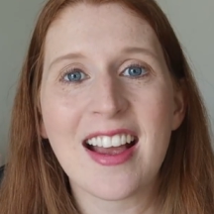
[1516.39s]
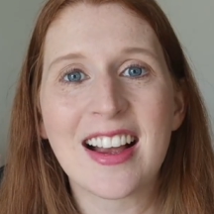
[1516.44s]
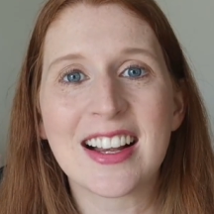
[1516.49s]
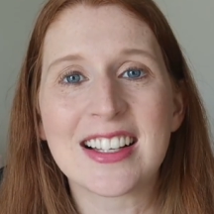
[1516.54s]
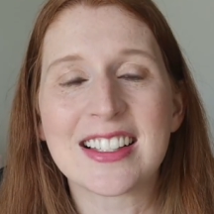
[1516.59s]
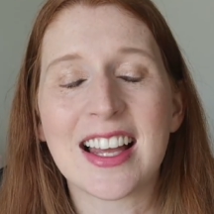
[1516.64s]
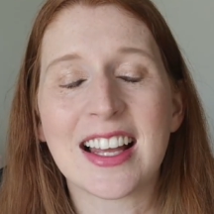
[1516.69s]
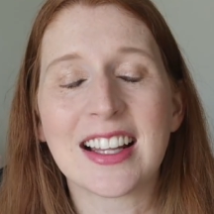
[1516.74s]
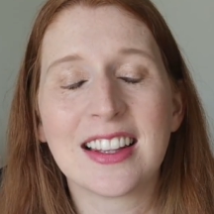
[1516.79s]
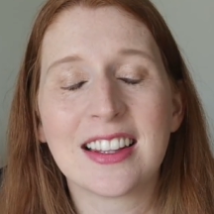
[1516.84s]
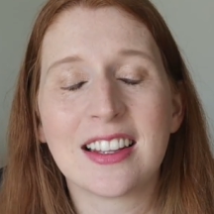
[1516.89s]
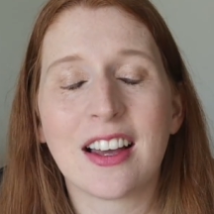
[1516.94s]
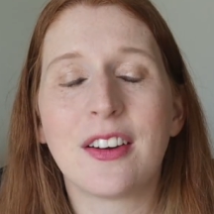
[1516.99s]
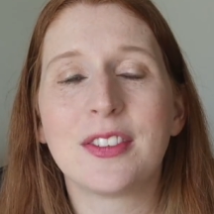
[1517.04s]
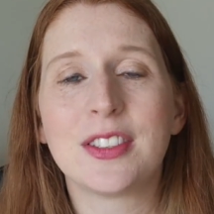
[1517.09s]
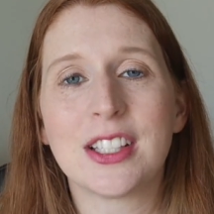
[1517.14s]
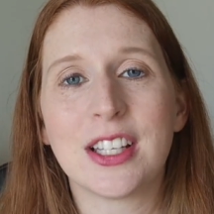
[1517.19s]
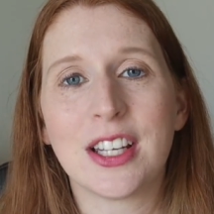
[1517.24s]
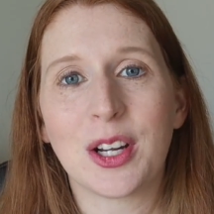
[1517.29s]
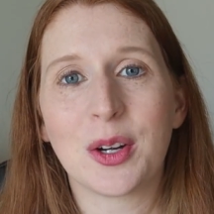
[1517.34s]
Because I'd
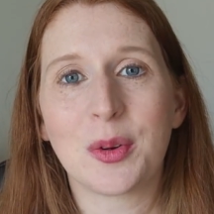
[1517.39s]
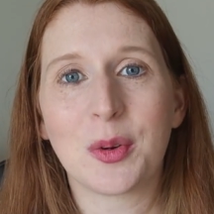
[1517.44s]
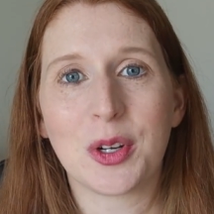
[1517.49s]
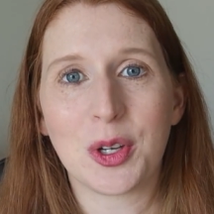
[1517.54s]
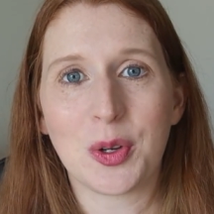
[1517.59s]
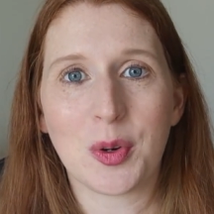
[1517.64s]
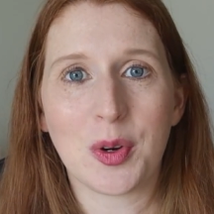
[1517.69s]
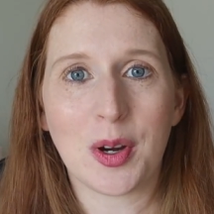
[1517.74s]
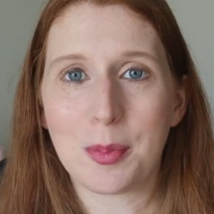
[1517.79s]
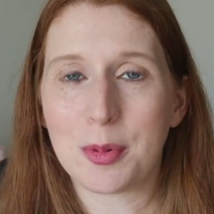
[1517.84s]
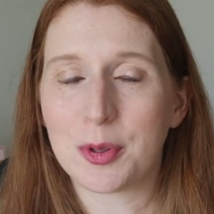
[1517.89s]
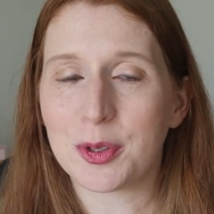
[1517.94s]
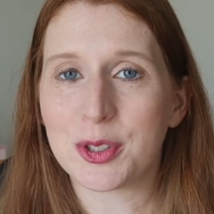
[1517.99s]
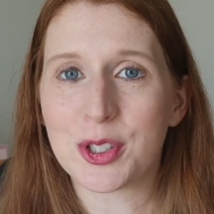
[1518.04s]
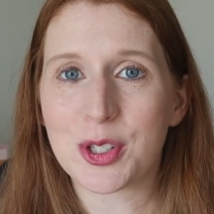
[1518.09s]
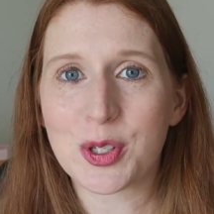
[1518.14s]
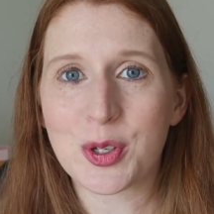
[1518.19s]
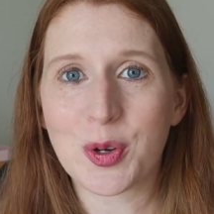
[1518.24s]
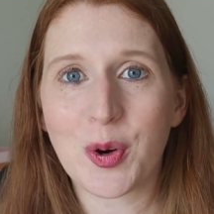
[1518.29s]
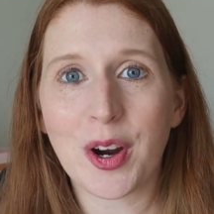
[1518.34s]
love to hear what you were able
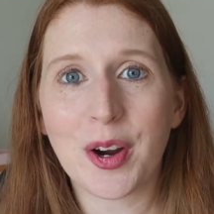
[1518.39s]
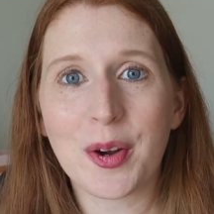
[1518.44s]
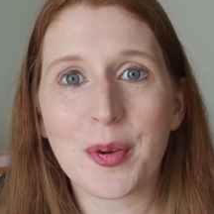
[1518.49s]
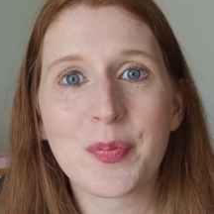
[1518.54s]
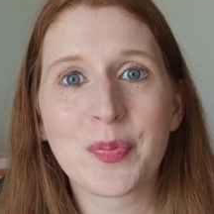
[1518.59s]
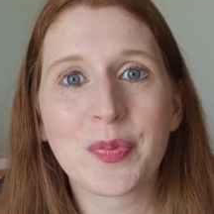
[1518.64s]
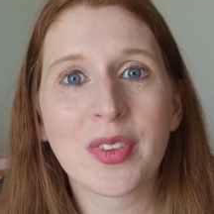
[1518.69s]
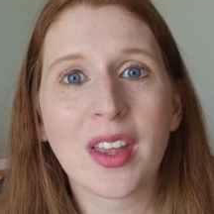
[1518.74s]
to score.